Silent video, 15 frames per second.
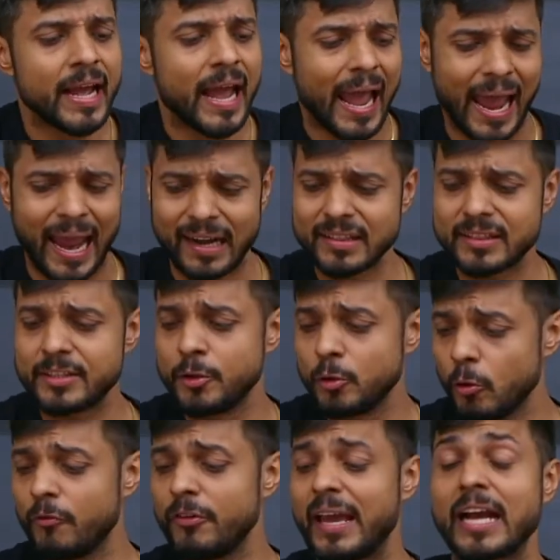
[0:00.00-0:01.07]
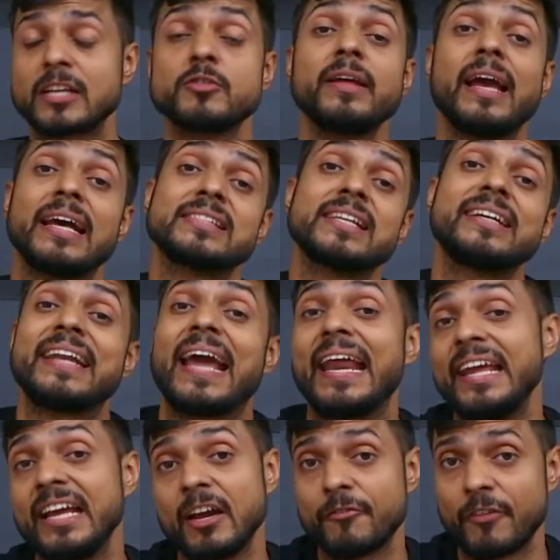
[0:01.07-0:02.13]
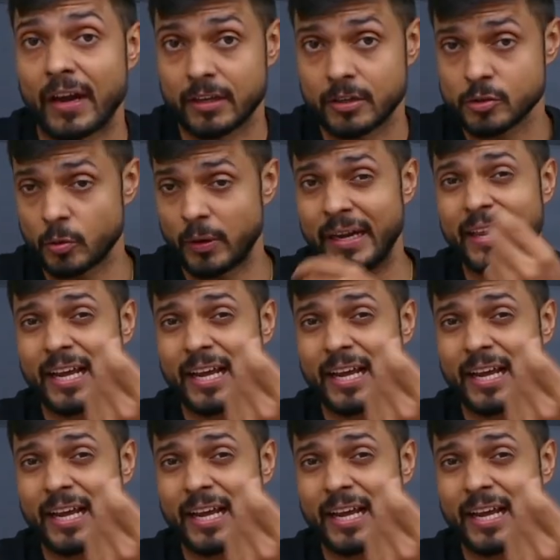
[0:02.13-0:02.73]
And UV actually has the tanning effect, so it